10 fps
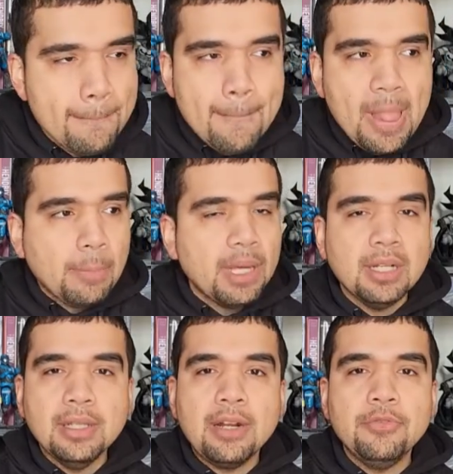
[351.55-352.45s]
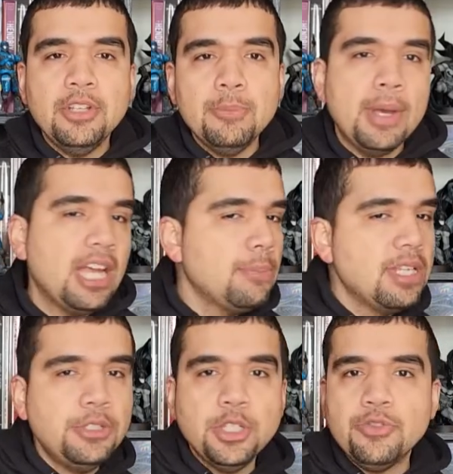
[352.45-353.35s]
I'm getting a lot of feedback
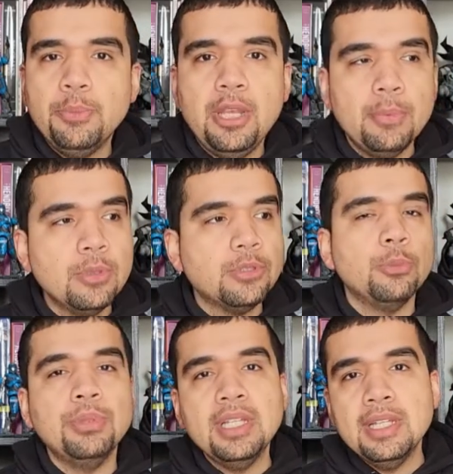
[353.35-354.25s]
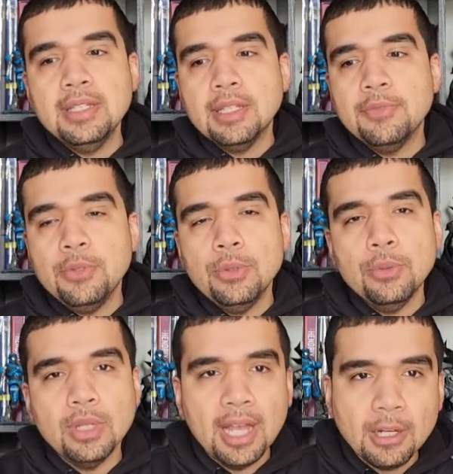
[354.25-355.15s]
messages from people, so please, if you
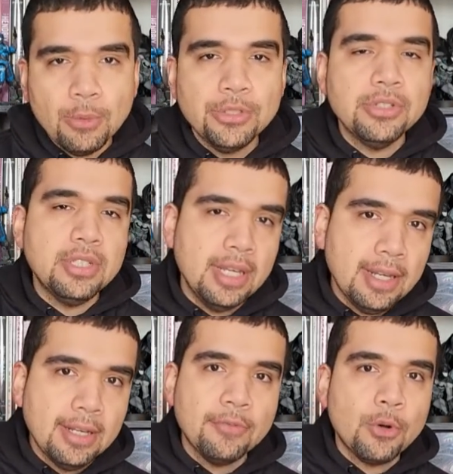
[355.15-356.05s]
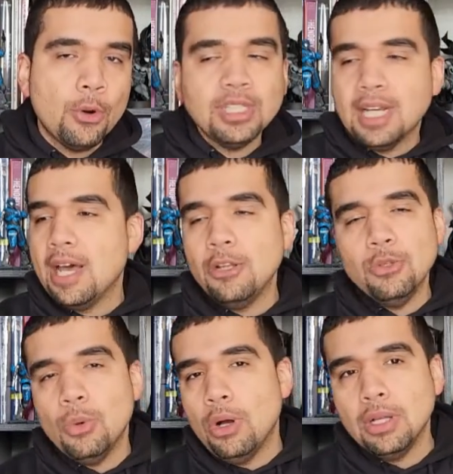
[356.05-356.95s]
like what you're seeing, of course I got to
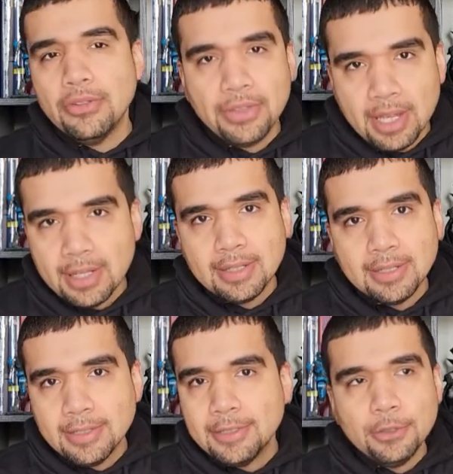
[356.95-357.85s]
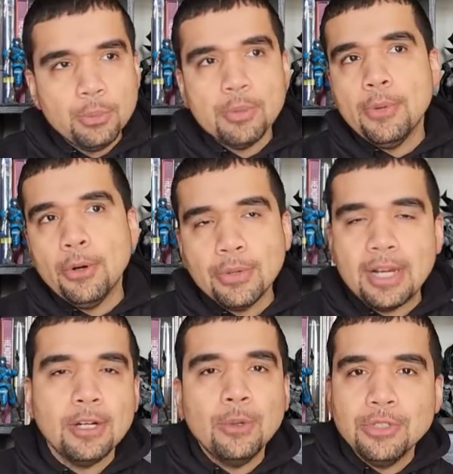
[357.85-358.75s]
do all the things to promote. I
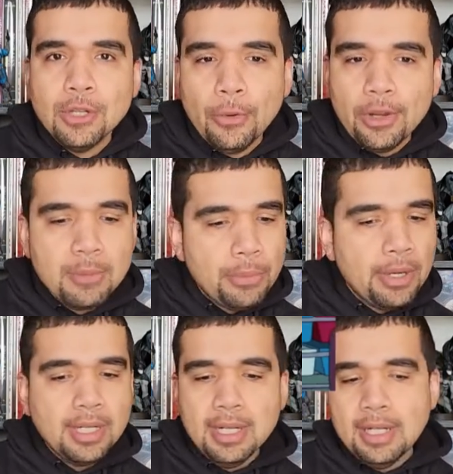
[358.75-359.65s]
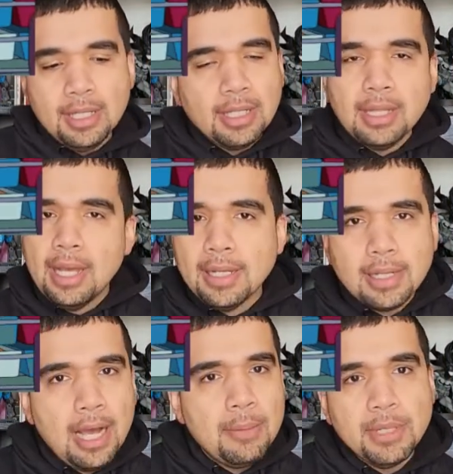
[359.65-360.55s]
know it's annoying, but like,
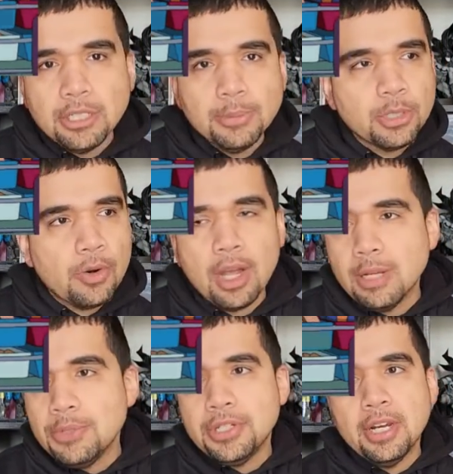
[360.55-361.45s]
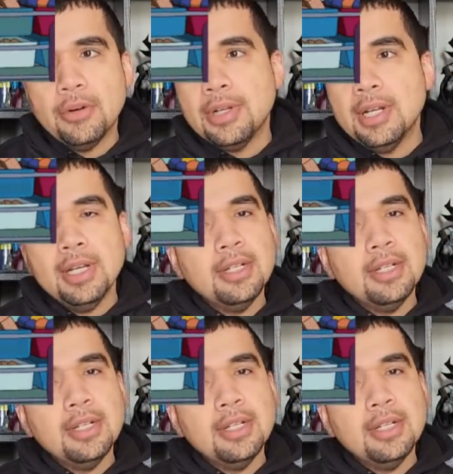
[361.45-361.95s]
comment, subscribe, share it.